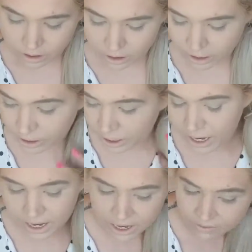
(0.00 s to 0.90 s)
Okay,
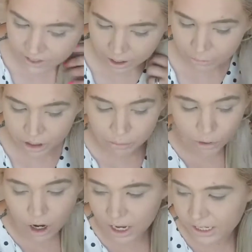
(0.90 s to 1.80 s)
and then I'm going to
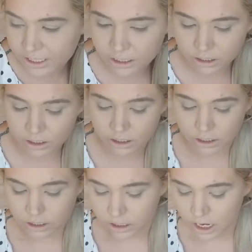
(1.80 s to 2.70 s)
bronze.
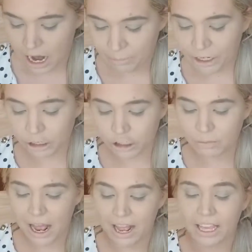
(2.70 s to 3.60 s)
I'm going to use
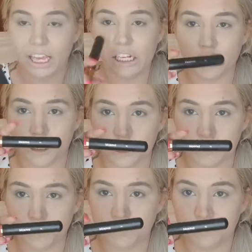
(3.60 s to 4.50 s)
my R2